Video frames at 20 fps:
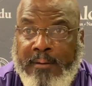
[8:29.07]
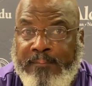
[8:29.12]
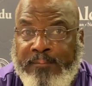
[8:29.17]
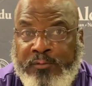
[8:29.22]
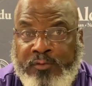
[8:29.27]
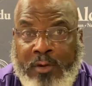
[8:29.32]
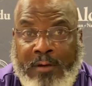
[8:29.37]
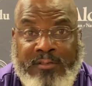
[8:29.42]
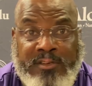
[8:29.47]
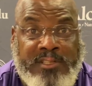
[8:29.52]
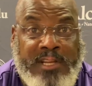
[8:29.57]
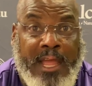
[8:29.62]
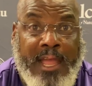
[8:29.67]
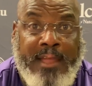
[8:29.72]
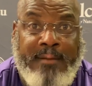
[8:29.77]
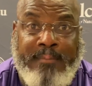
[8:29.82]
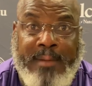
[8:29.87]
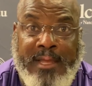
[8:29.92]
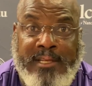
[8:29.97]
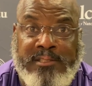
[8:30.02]
Trevor
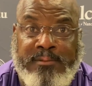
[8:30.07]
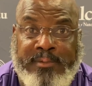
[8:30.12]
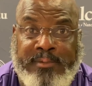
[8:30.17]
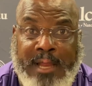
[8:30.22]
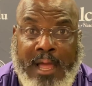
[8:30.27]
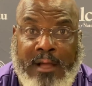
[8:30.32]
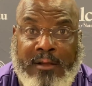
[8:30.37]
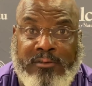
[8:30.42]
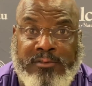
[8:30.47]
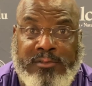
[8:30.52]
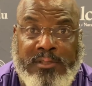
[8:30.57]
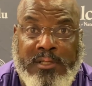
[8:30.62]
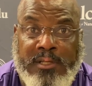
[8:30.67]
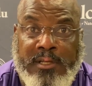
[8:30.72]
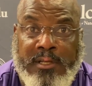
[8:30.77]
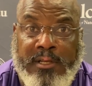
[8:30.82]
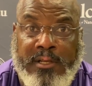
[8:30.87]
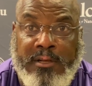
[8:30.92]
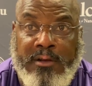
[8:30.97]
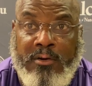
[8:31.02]
Jane made some tackles,
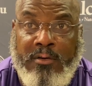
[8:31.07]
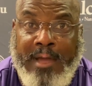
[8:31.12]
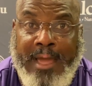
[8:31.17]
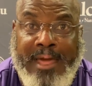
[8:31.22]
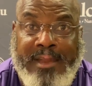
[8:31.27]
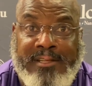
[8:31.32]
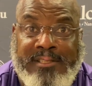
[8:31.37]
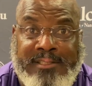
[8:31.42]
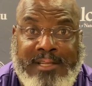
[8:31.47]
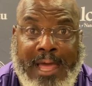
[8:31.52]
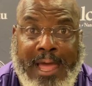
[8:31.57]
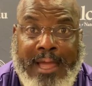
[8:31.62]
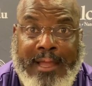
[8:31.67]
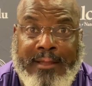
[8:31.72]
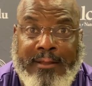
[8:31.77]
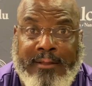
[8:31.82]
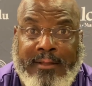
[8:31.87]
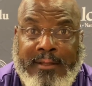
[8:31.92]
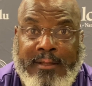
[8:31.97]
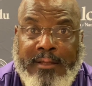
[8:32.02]
you know, had a sack.
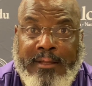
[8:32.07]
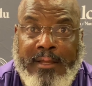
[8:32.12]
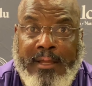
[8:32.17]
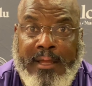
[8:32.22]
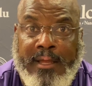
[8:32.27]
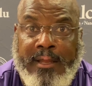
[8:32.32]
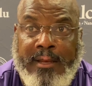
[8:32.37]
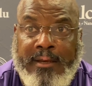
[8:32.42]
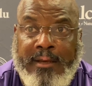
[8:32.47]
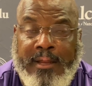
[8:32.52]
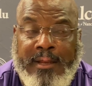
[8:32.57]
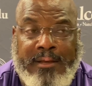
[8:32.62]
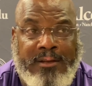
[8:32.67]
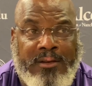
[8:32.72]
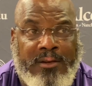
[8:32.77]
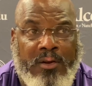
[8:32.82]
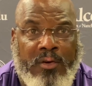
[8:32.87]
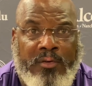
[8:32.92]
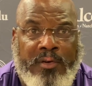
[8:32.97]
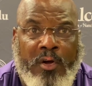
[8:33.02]
And
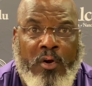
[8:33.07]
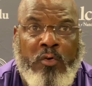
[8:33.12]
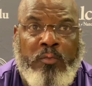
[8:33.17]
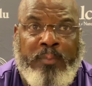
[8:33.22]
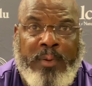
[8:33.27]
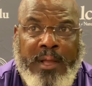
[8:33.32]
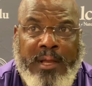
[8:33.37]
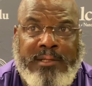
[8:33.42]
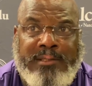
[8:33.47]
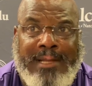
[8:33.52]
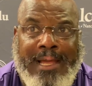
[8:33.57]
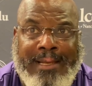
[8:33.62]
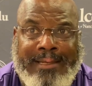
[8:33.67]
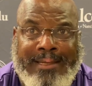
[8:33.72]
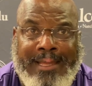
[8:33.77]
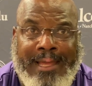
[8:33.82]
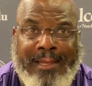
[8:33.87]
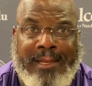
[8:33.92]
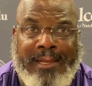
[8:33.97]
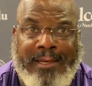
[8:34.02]
you know, those players like
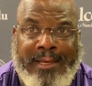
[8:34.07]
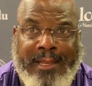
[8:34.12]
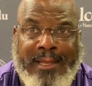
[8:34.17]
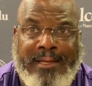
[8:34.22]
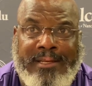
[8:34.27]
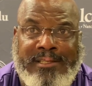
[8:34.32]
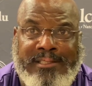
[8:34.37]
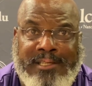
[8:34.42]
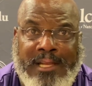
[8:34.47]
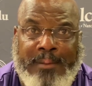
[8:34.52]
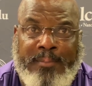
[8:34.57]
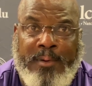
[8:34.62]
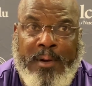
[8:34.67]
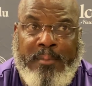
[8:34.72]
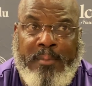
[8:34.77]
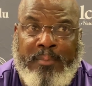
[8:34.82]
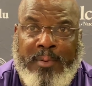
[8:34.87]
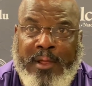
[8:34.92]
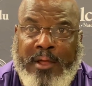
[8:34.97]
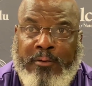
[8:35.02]
that that needed to step up
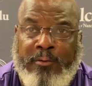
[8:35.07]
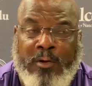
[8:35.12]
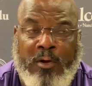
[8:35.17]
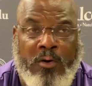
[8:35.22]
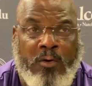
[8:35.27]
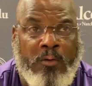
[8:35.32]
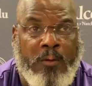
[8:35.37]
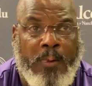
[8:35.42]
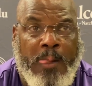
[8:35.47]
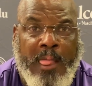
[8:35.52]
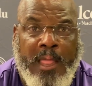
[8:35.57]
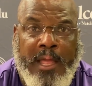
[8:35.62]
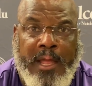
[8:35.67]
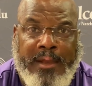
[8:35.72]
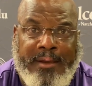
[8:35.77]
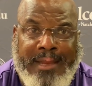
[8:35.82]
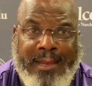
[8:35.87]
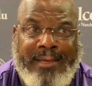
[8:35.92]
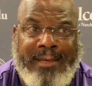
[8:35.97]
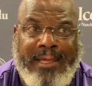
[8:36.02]
and play a role,
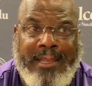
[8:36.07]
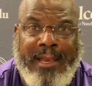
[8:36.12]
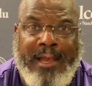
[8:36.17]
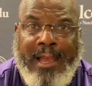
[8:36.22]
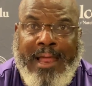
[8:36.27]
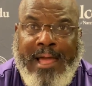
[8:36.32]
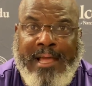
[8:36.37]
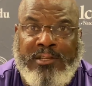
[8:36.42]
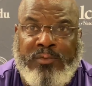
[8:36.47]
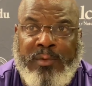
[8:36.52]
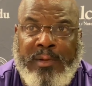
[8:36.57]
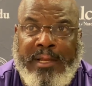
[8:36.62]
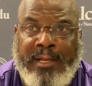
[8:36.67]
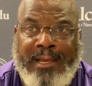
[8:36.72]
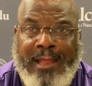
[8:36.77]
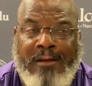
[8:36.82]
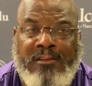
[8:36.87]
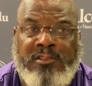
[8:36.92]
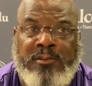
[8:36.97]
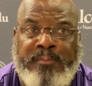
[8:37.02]
they did it last week. And
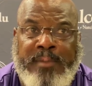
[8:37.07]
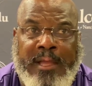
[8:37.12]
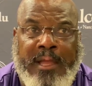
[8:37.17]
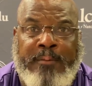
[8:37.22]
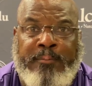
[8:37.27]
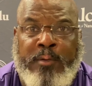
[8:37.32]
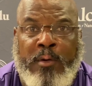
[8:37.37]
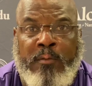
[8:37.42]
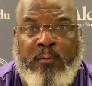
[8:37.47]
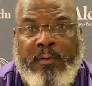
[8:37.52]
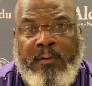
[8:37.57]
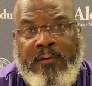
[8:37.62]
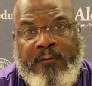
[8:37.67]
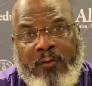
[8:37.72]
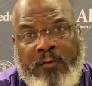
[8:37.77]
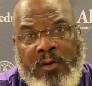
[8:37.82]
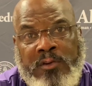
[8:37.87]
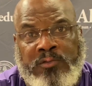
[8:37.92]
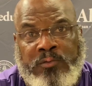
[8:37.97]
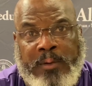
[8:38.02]
that was a big improvement from the
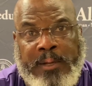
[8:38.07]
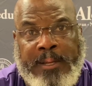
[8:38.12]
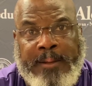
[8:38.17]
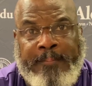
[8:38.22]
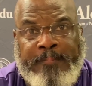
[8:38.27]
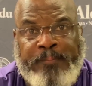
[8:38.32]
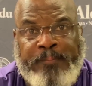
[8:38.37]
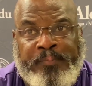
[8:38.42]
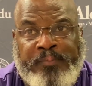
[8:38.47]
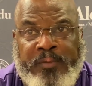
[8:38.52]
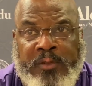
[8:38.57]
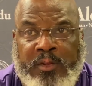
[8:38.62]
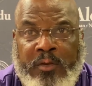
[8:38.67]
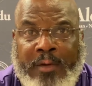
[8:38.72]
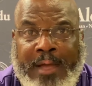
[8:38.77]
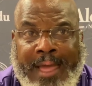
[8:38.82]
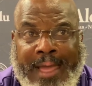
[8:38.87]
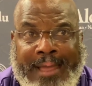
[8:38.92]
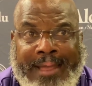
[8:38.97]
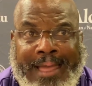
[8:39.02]
first week. You know,
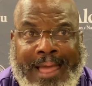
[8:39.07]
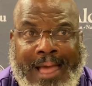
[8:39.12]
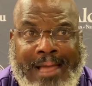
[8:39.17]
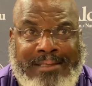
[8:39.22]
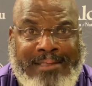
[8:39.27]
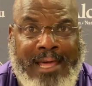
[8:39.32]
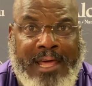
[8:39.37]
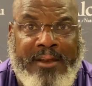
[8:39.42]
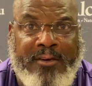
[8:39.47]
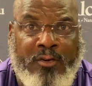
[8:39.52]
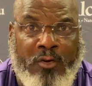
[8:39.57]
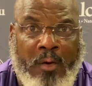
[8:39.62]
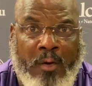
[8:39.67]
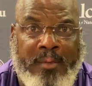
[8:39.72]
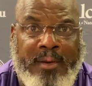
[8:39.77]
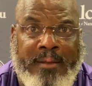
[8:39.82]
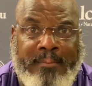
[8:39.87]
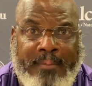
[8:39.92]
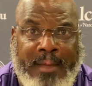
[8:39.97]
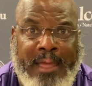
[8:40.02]
had guys out of the
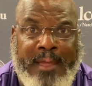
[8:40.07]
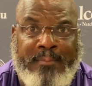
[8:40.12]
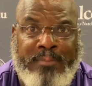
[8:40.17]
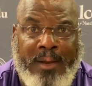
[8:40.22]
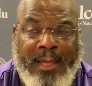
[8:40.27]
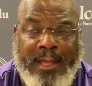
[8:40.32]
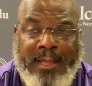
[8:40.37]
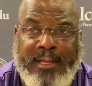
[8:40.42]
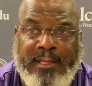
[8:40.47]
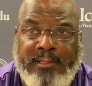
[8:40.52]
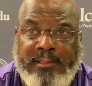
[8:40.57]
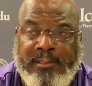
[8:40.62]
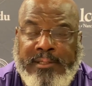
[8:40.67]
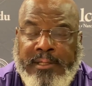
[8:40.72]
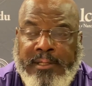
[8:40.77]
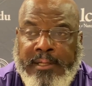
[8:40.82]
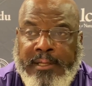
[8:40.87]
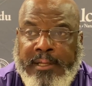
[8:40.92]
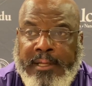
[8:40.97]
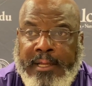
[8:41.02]
norm that made plays.
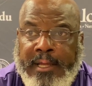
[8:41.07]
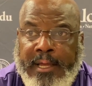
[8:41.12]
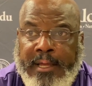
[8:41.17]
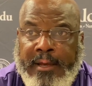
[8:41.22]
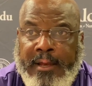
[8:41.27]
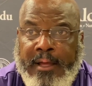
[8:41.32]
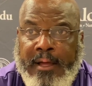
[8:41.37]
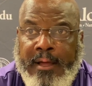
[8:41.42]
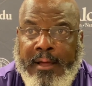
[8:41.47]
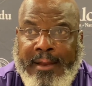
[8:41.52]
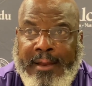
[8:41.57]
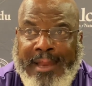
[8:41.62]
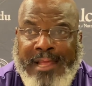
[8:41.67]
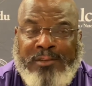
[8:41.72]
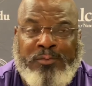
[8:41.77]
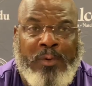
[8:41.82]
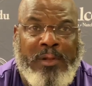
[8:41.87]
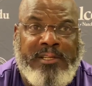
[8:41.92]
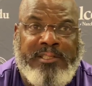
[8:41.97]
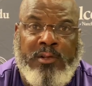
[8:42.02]
And
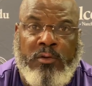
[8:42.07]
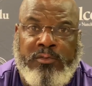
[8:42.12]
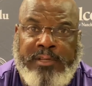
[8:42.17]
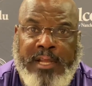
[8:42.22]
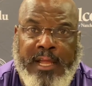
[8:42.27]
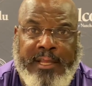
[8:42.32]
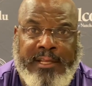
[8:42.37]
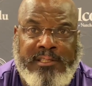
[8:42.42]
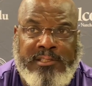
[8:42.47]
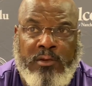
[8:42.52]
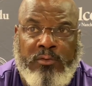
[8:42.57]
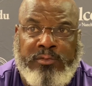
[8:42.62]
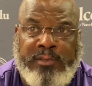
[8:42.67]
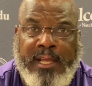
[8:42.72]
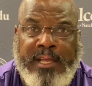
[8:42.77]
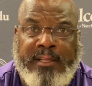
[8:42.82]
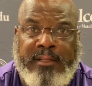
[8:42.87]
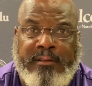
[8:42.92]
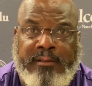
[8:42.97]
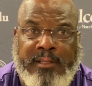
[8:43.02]
that's what it's going to take. It's going
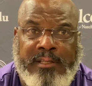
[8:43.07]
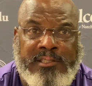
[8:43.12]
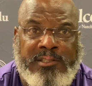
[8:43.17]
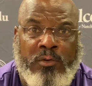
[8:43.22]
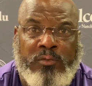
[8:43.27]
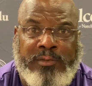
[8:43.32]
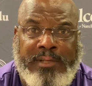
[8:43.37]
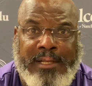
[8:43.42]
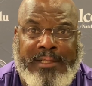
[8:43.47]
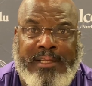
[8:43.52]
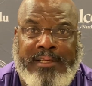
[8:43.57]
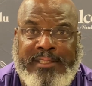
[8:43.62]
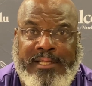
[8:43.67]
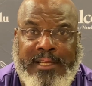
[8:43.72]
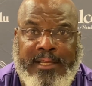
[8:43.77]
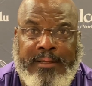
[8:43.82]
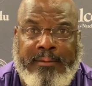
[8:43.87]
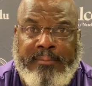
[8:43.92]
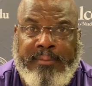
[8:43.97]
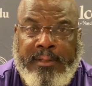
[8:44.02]
to take the
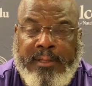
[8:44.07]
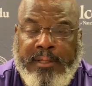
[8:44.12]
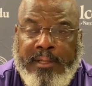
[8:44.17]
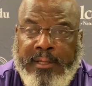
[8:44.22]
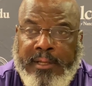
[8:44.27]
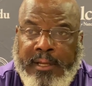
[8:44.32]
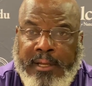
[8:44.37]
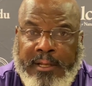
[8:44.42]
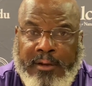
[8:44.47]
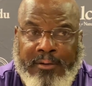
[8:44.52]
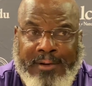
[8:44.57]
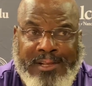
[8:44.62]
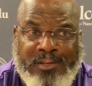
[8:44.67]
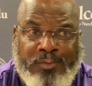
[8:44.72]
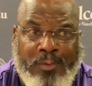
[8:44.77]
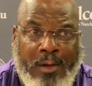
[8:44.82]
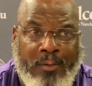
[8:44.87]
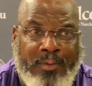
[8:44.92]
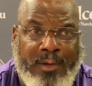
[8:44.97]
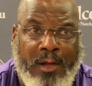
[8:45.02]
team. You know, that's
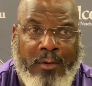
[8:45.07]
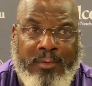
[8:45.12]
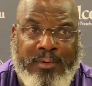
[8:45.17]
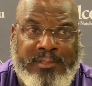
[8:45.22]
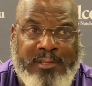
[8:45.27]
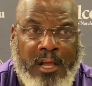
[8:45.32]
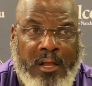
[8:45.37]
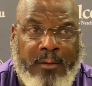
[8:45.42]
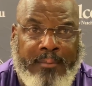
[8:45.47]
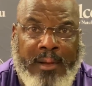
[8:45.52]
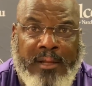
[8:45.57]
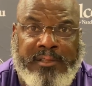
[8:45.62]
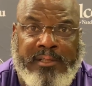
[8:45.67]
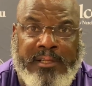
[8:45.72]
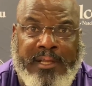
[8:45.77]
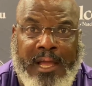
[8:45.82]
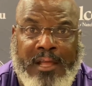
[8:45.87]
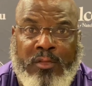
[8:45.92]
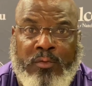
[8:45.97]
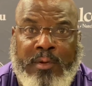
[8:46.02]
why we always talk about
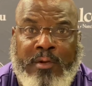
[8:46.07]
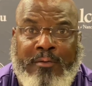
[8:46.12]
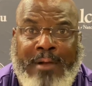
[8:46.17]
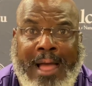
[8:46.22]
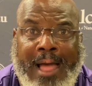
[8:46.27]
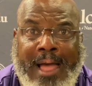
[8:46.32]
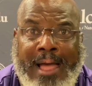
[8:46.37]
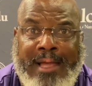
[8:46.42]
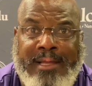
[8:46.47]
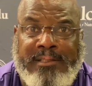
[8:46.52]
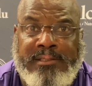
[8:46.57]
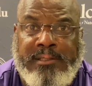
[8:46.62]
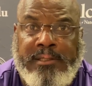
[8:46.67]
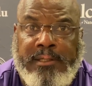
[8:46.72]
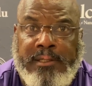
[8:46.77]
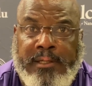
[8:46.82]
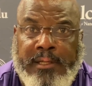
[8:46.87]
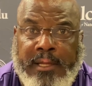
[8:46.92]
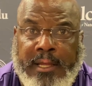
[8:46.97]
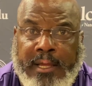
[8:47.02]
together we rise.
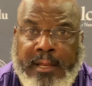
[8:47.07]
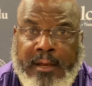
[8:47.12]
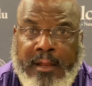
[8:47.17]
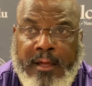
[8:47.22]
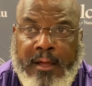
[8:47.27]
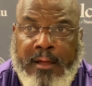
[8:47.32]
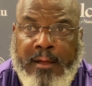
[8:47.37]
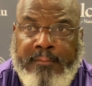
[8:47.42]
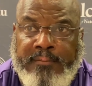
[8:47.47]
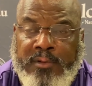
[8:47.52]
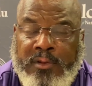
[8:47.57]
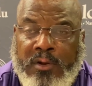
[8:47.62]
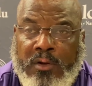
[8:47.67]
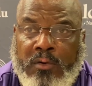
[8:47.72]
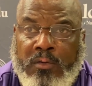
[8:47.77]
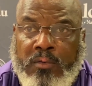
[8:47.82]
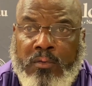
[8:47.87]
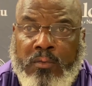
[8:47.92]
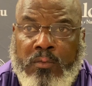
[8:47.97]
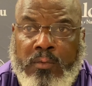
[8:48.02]
And, you
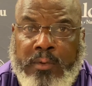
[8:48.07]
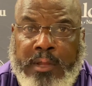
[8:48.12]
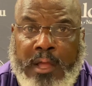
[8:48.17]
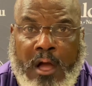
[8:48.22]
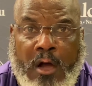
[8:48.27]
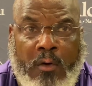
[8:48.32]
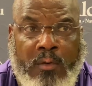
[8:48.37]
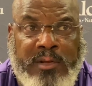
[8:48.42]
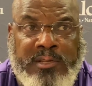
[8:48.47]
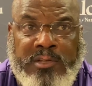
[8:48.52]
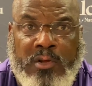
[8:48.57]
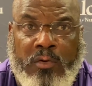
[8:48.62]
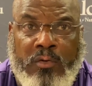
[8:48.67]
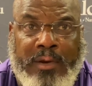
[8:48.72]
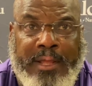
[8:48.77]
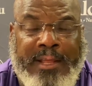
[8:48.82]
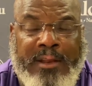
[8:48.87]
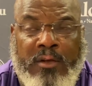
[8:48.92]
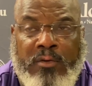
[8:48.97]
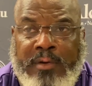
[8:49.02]
know, we always going to
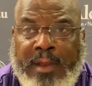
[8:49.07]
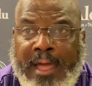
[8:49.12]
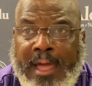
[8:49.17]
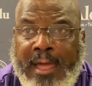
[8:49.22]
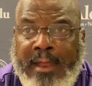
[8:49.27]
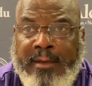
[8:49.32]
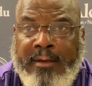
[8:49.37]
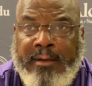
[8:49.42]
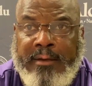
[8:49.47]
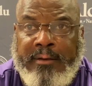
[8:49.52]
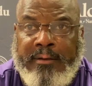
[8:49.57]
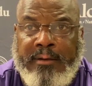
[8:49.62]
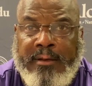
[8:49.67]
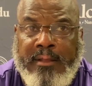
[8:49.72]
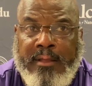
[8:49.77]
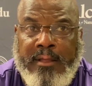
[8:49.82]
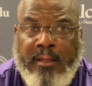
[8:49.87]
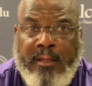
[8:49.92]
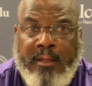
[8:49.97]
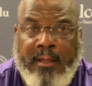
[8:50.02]
lean on that
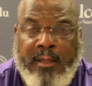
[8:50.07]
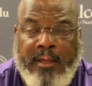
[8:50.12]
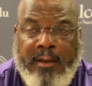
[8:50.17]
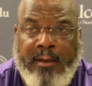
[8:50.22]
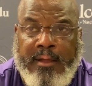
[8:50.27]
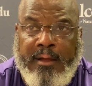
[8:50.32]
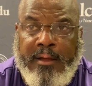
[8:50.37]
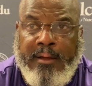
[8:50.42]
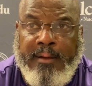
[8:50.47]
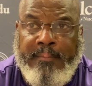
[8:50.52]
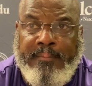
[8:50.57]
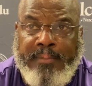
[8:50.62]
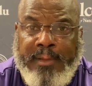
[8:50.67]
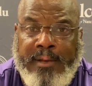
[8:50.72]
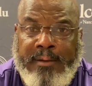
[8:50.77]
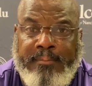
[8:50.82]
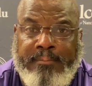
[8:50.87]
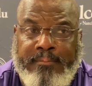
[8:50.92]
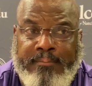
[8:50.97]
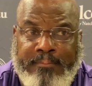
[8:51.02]

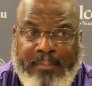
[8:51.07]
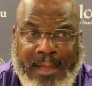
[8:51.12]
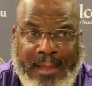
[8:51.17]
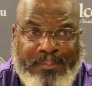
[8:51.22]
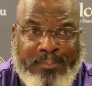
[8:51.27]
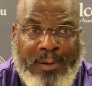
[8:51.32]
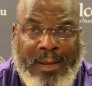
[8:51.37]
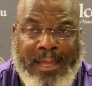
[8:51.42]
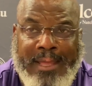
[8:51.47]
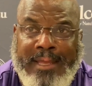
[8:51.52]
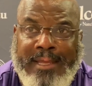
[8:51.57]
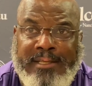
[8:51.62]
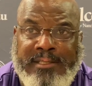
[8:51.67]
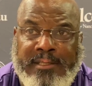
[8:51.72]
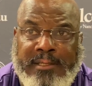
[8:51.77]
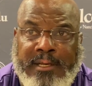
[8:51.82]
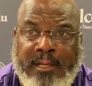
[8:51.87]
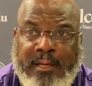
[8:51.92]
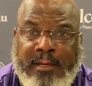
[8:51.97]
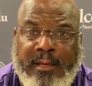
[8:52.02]
and make plays
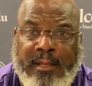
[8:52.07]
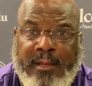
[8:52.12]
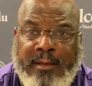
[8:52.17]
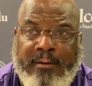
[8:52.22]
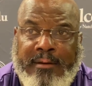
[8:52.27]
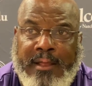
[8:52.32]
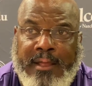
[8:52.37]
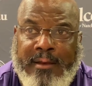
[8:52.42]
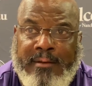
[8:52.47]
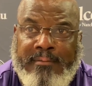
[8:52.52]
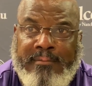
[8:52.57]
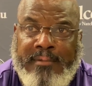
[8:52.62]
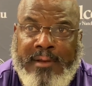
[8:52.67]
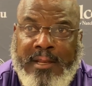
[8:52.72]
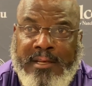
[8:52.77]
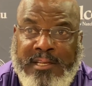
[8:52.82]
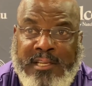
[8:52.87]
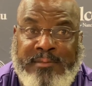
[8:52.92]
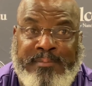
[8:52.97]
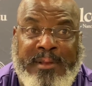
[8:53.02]

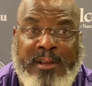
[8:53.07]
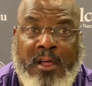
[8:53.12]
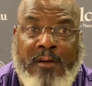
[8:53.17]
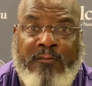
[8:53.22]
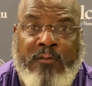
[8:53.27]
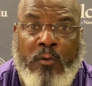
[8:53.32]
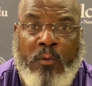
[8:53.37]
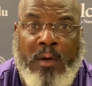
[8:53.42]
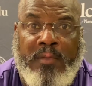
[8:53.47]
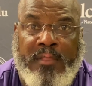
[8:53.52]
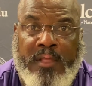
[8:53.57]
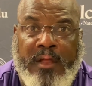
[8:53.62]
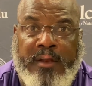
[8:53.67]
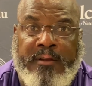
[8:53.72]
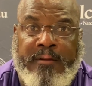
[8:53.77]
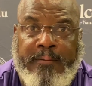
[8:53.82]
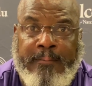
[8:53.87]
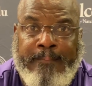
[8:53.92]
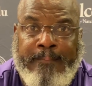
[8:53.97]
and just be there for one another.